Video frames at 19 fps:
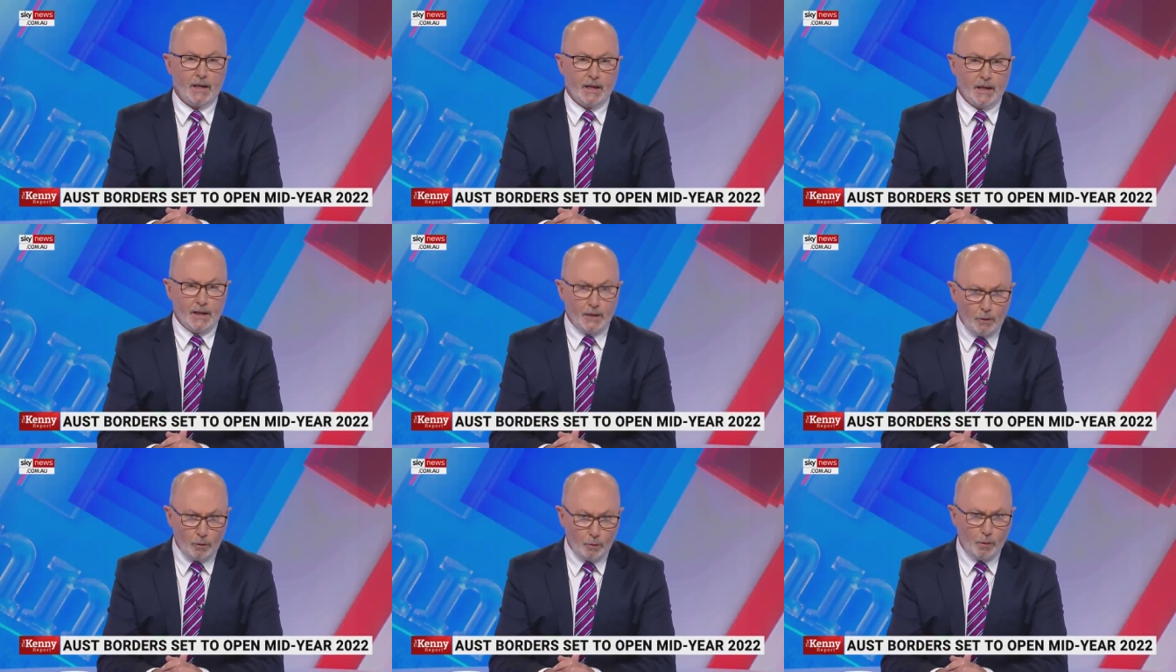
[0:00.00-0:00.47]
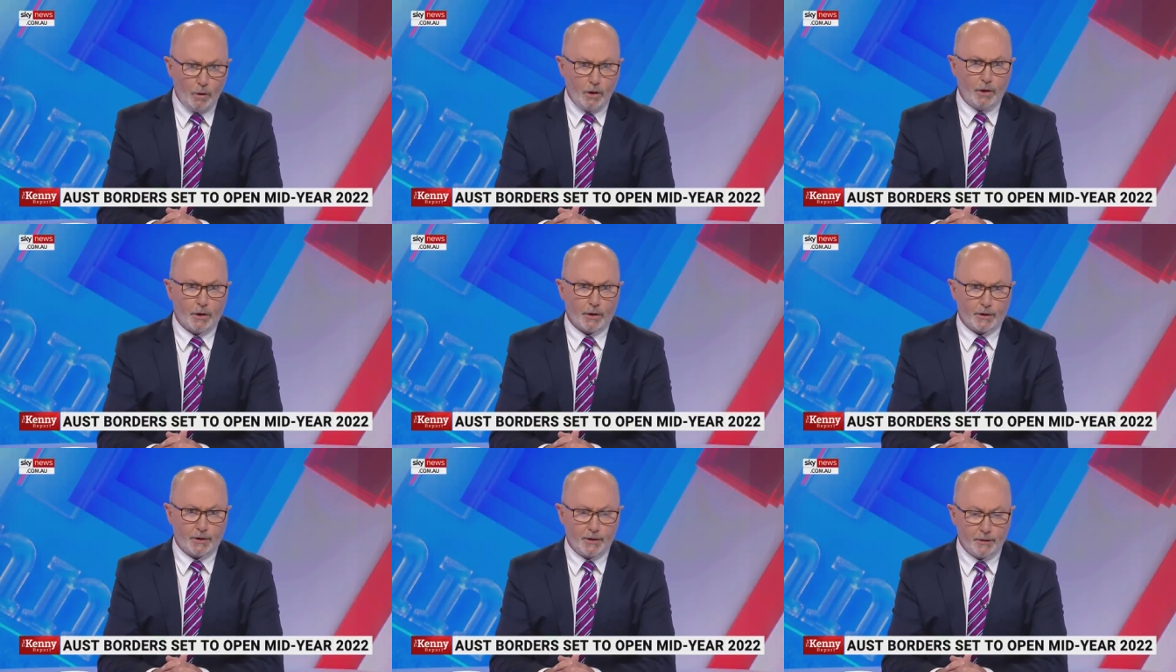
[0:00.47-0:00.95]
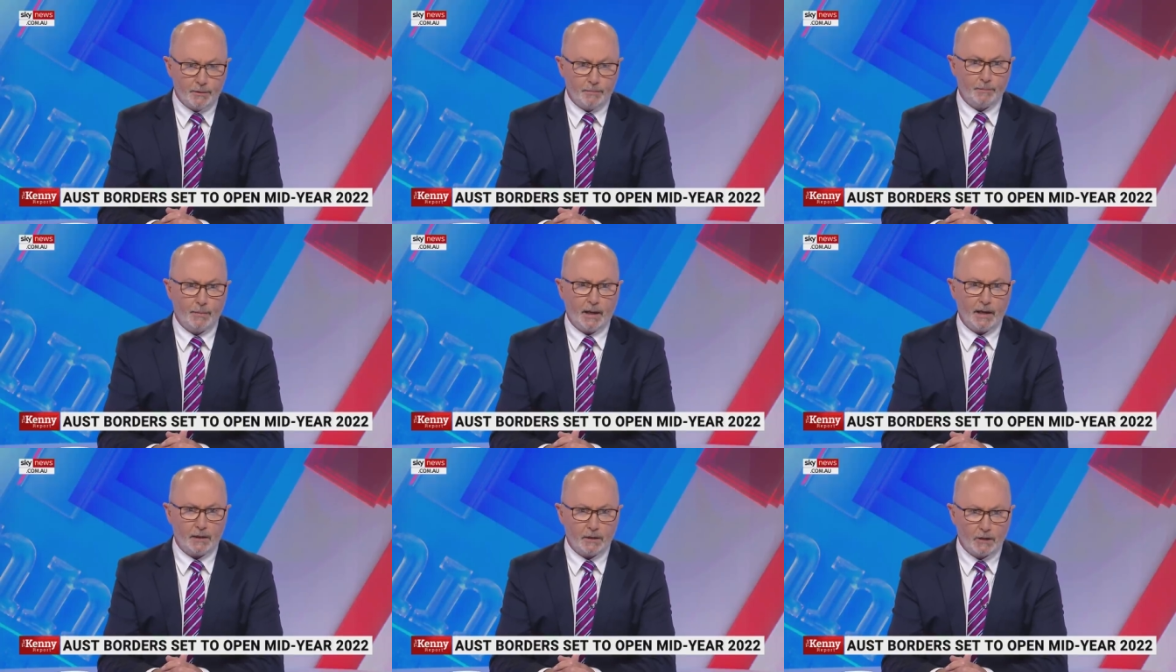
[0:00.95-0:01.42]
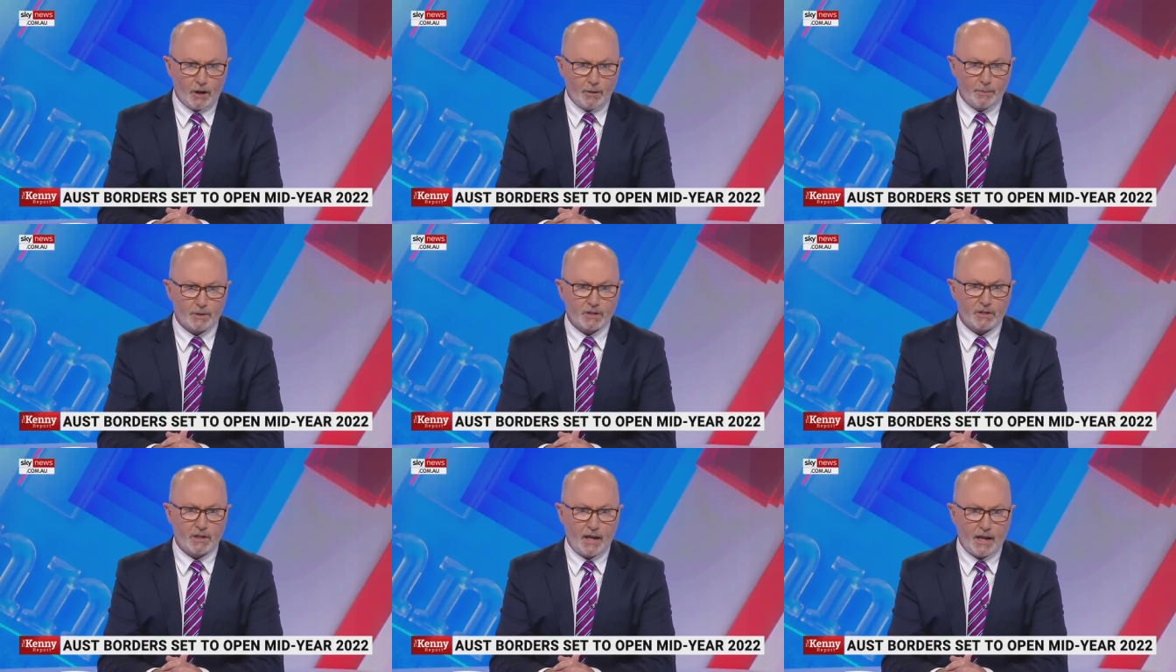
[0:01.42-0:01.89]
It'll work, make no
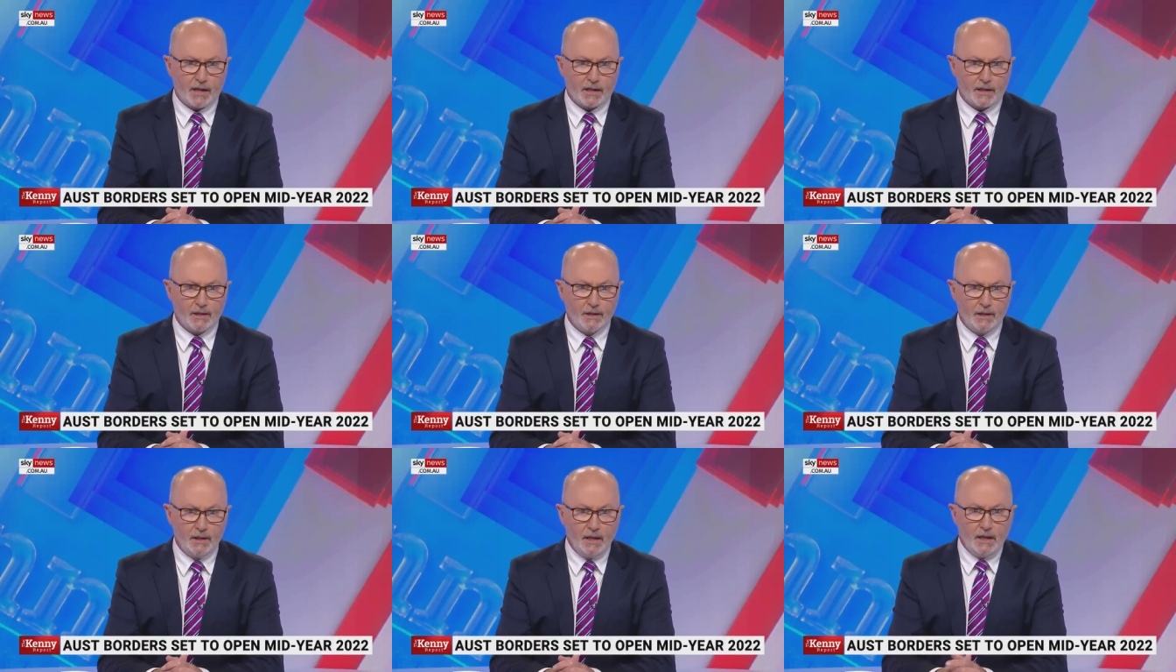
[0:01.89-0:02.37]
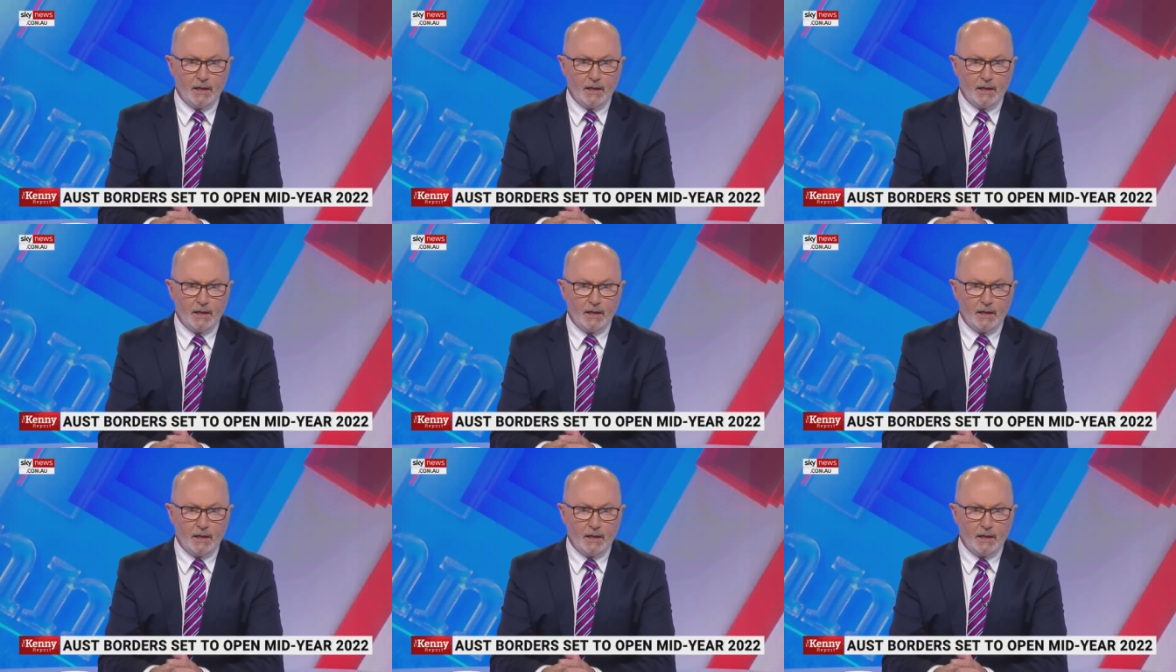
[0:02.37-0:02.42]
mistake.